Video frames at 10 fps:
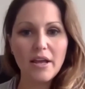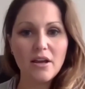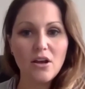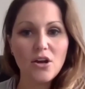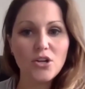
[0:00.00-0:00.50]

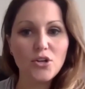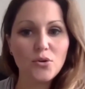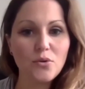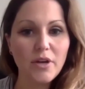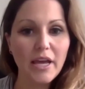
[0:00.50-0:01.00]
Oh,
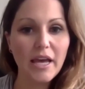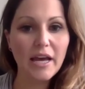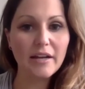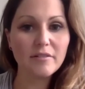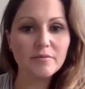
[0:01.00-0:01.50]
we
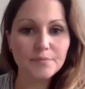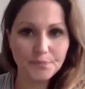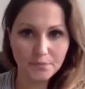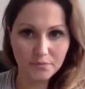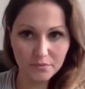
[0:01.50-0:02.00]
lost your
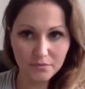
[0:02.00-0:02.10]
sound.